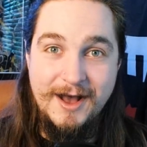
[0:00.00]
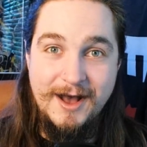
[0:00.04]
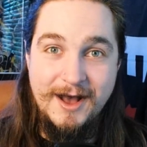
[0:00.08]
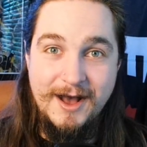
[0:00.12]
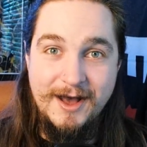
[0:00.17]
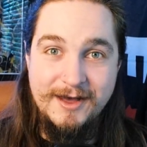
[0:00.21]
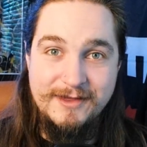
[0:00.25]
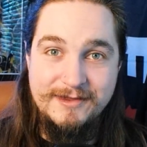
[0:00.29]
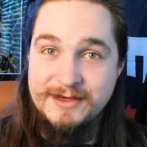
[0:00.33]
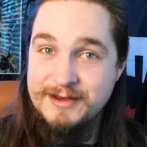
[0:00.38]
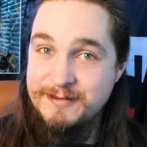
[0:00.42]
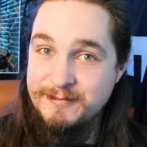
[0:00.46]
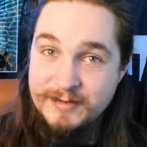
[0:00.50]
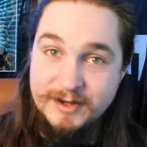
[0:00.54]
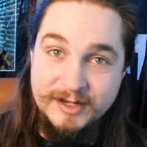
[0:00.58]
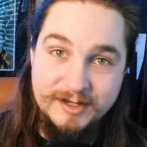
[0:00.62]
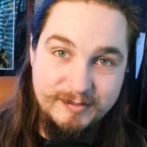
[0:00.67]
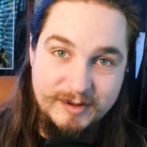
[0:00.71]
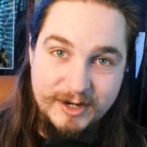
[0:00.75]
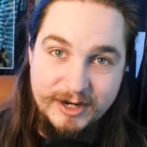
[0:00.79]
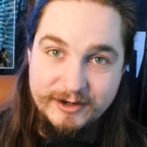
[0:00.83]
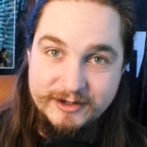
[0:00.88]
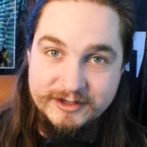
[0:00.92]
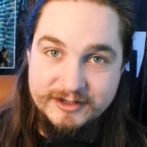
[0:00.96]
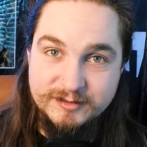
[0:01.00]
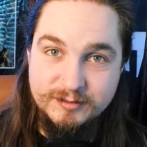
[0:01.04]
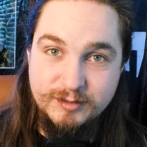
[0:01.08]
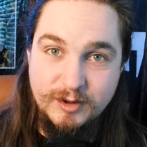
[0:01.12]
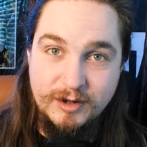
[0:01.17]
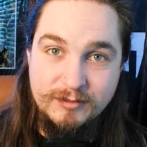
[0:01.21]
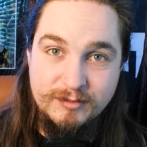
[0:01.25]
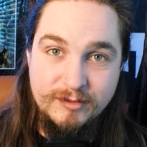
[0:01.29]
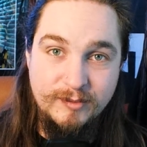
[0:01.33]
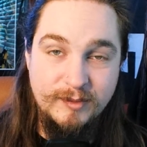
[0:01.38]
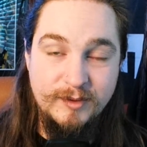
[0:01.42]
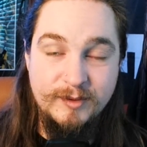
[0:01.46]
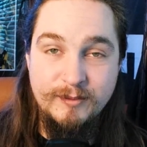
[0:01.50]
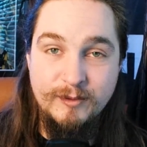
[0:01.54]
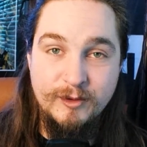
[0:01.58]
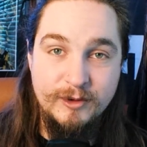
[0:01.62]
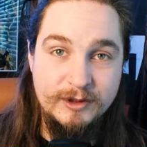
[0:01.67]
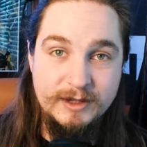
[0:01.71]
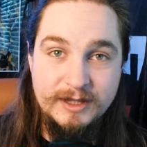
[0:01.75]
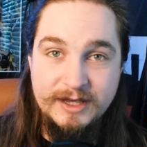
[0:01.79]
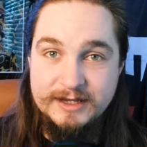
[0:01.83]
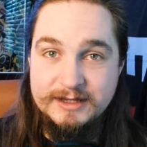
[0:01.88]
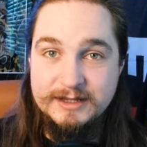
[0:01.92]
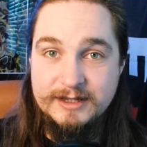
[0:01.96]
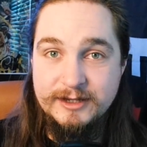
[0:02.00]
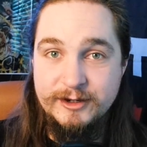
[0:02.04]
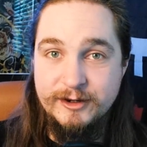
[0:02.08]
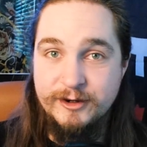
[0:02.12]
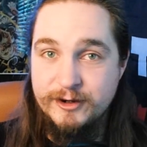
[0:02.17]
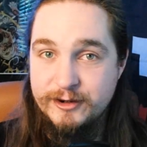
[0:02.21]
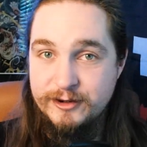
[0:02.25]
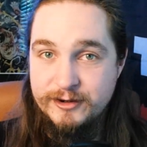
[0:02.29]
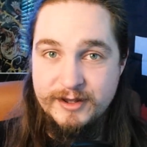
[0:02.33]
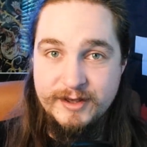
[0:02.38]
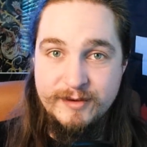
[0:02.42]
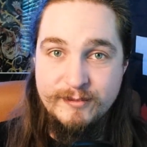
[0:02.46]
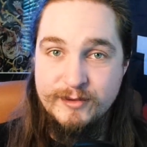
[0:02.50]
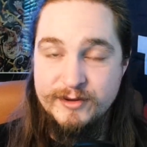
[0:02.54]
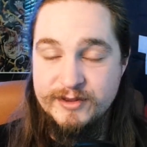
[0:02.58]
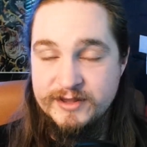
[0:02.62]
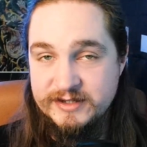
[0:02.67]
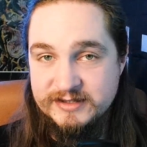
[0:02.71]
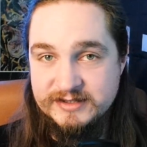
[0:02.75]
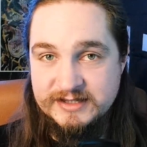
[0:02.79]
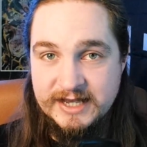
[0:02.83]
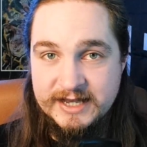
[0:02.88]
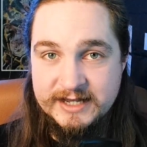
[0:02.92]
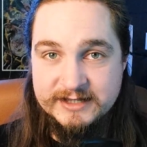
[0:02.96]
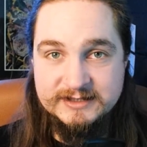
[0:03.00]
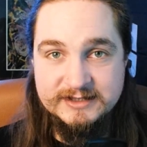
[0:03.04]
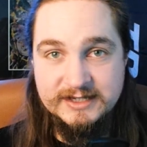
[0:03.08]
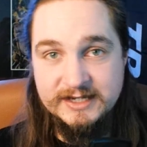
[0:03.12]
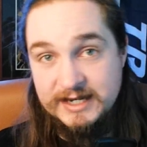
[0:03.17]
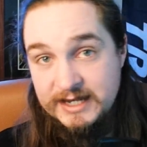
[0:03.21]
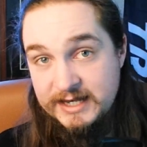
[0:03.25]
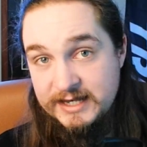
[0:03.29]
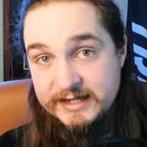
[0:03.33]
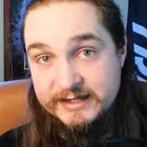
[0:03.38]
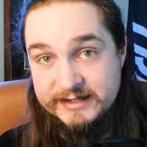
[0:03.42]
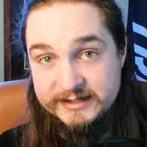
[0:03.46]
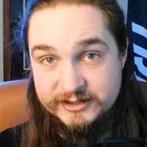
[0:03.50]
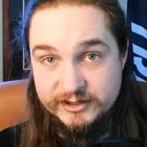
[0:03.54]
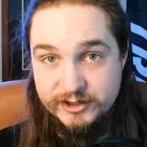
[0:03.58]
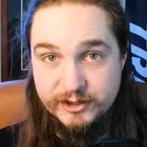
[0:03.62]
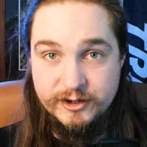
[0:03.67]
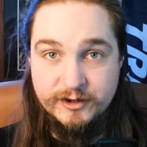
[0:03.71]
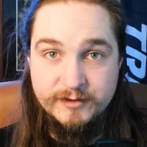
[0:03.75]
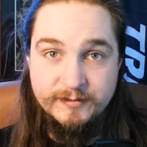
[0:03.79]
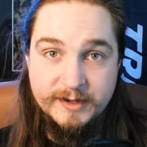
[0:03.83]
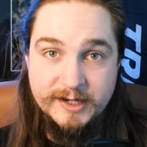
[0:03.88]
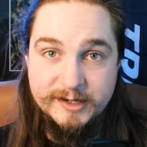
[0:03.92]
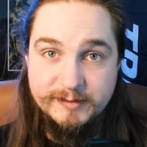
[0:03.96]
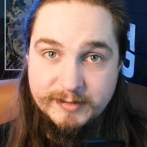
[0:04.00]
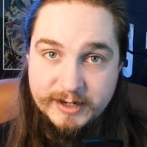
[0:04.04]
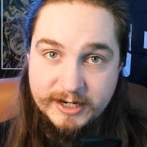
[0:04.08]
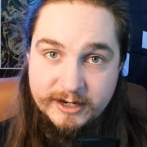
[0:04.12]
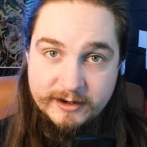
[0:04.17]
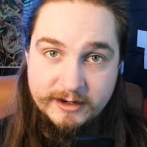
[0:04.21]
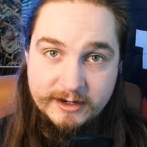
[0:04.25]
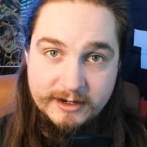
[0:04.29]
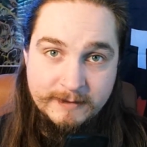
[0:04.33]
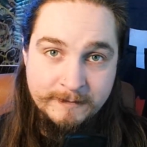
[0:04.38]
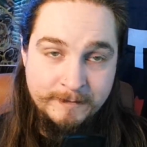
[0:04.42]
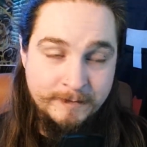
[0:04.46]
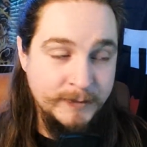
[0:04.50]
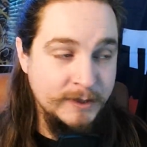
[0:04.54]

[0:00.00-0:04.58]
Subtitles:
I think Mike Perry is probably more likely to hurt him with his hands than he is to hurt Mike Perry.